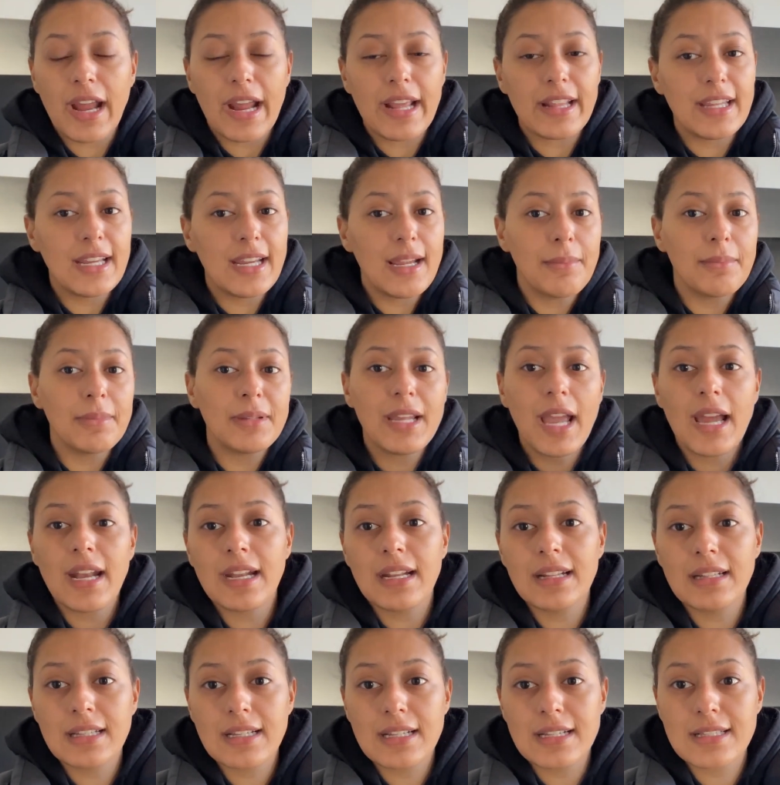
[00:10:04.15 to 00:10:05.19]
I think I'm
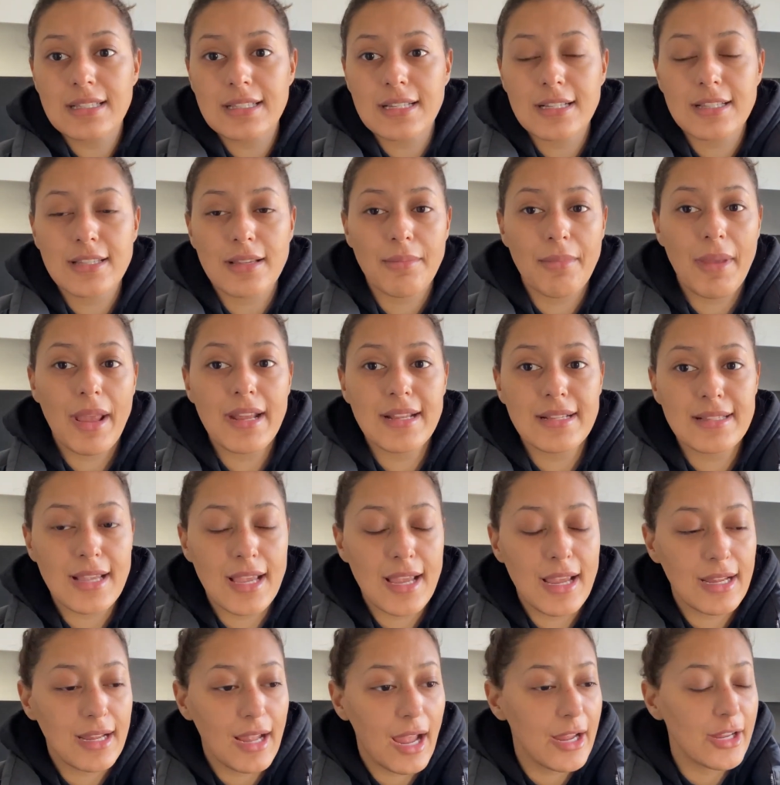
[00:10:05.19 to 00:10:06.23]
getting this. It's
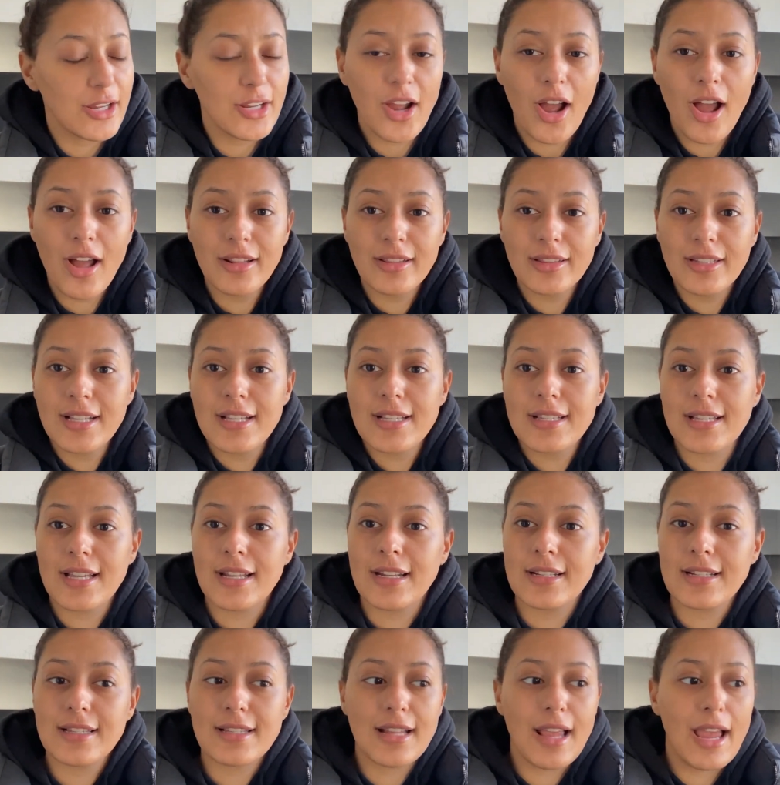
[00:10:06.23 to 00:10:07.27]
amazing. I got this. And
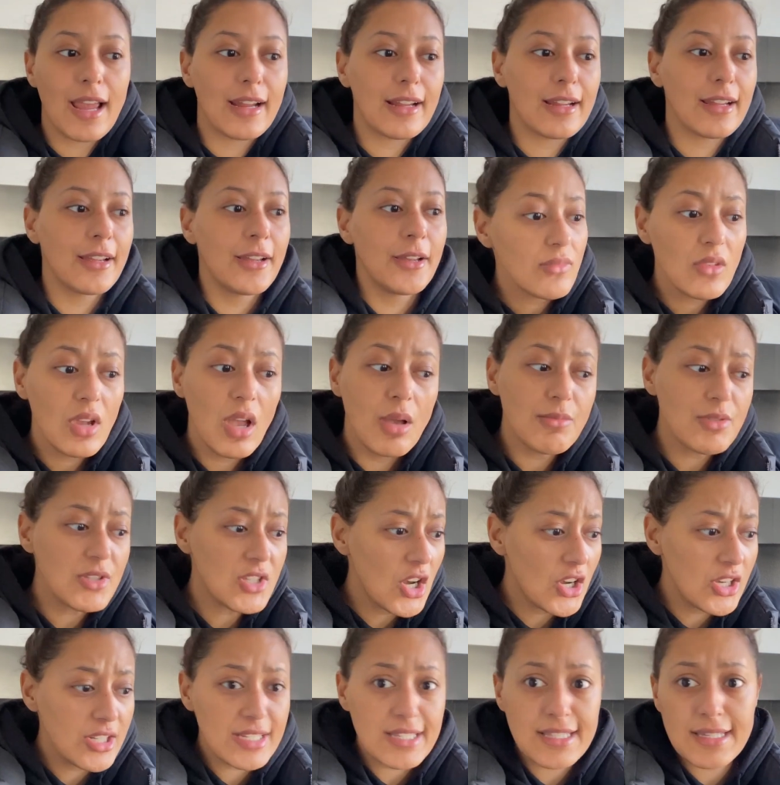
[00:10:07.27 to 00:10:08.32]
it's like, I'm
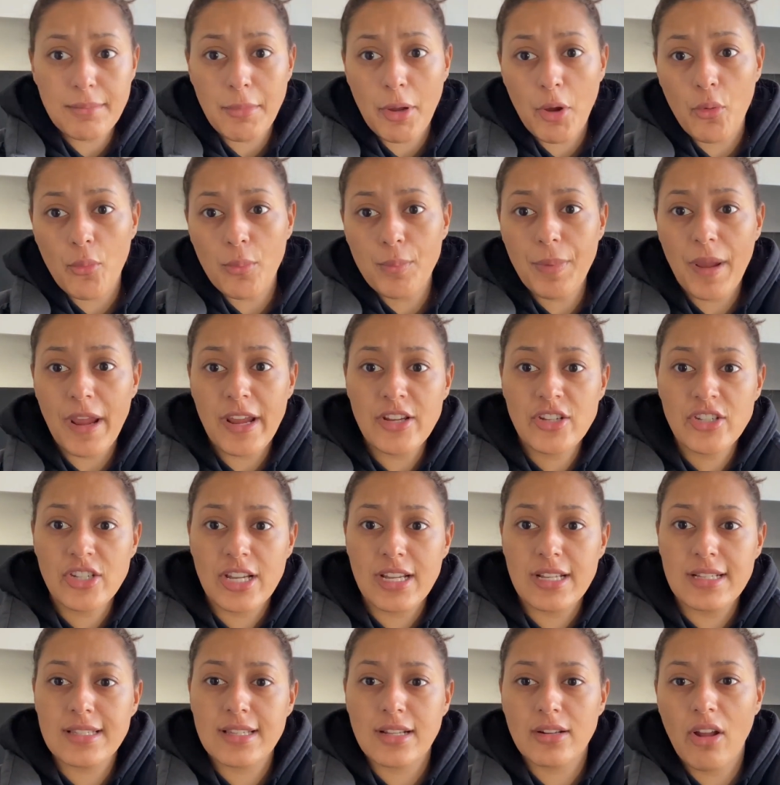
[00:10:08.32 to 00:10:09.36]
starting to see my own
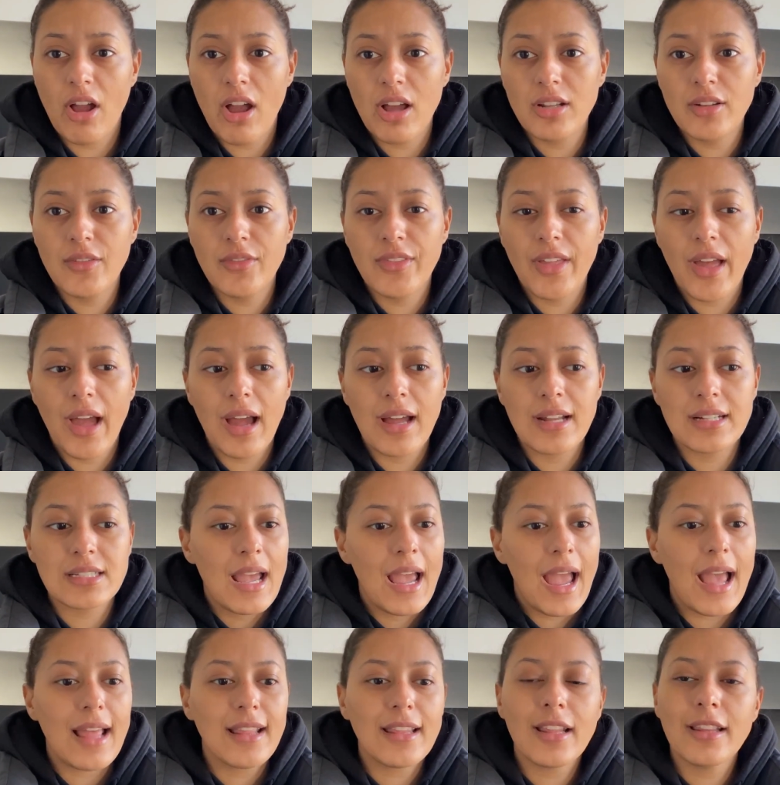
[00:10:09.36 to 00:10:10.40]
patients and all of that.
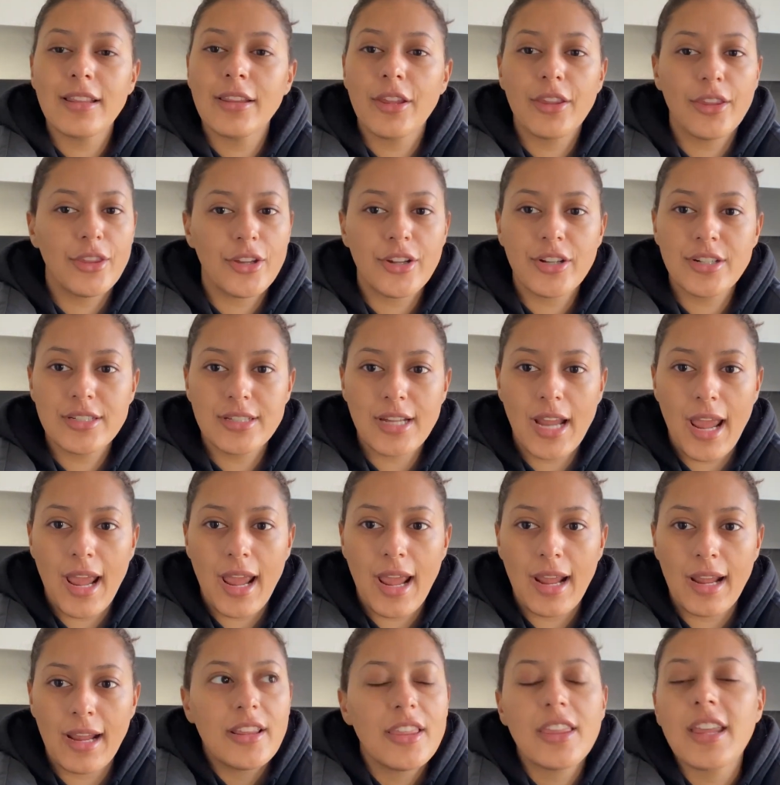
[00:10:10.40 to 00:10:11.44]
And then the third
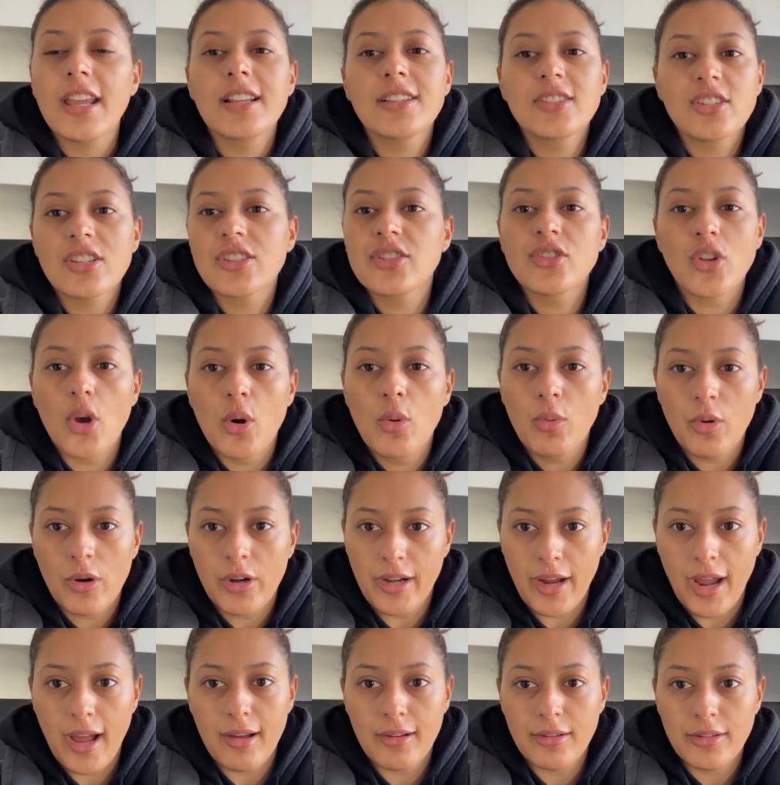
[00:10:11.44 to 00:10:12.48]
day, things just don't
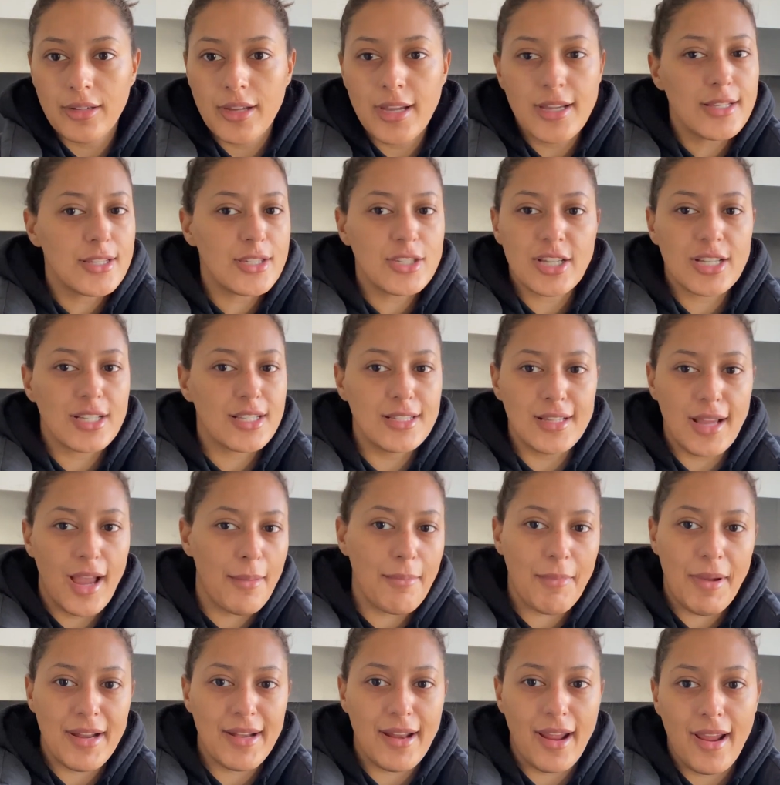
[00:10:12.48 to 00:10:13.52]
work out. It's just not
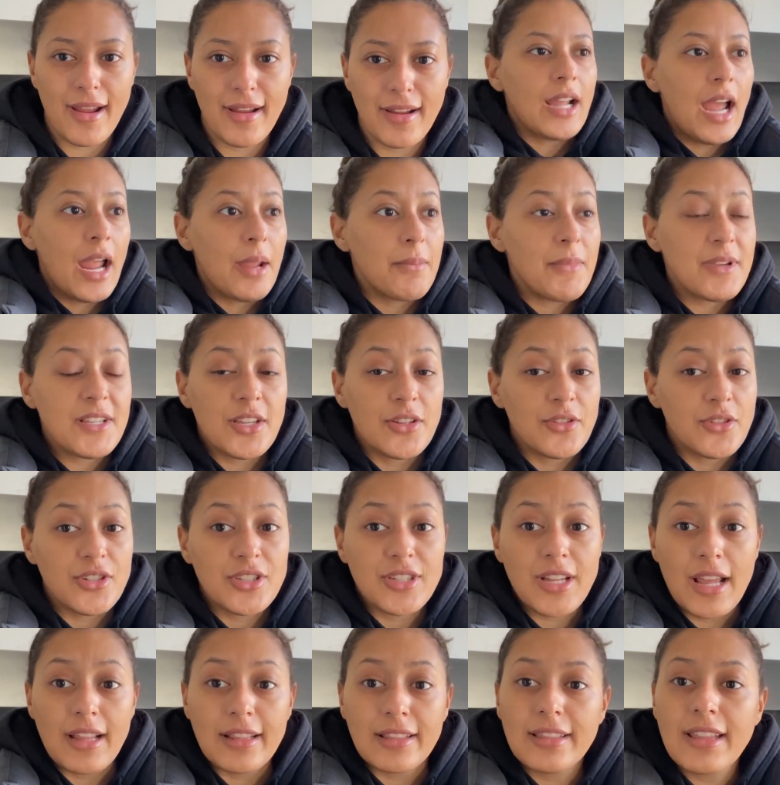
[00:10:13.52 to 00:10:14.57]
my day. I
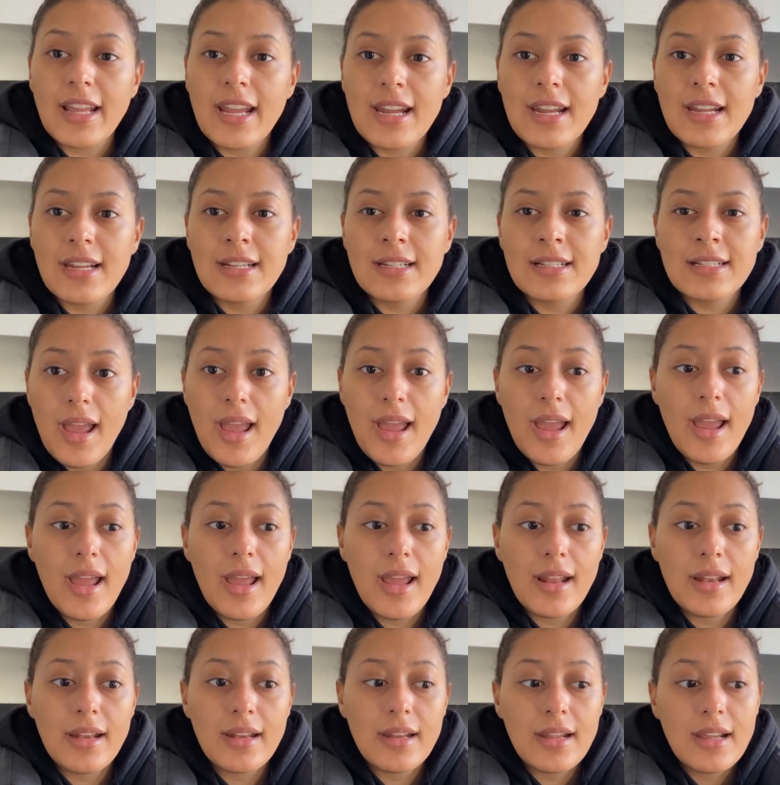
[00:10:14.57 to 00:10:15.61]
misunderstand things,
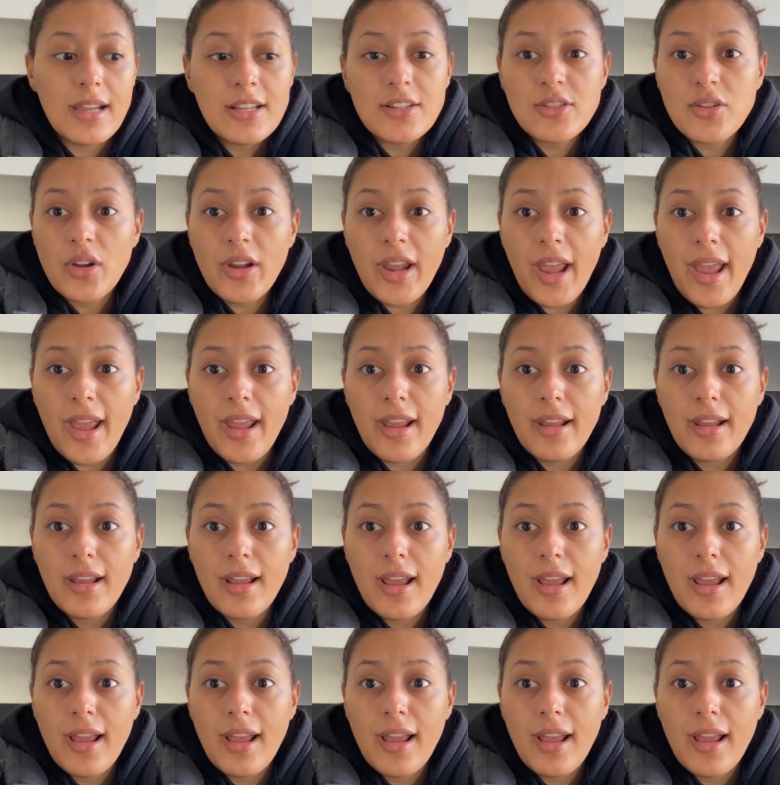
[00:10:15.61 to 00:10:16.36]
and it's okay.